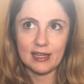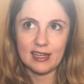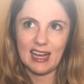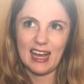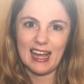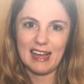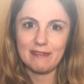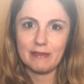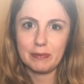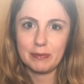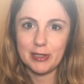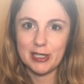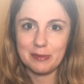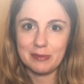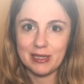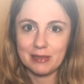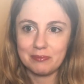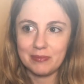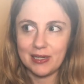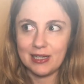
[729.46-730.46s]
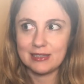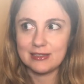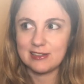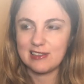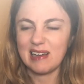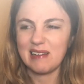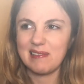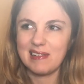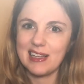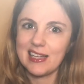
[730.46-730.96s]
have a pretty big butt,
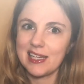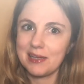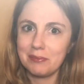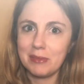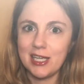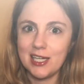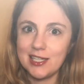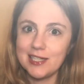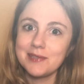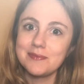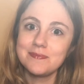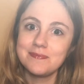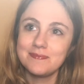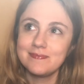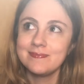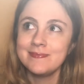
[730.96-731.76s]
so I wear like a medium.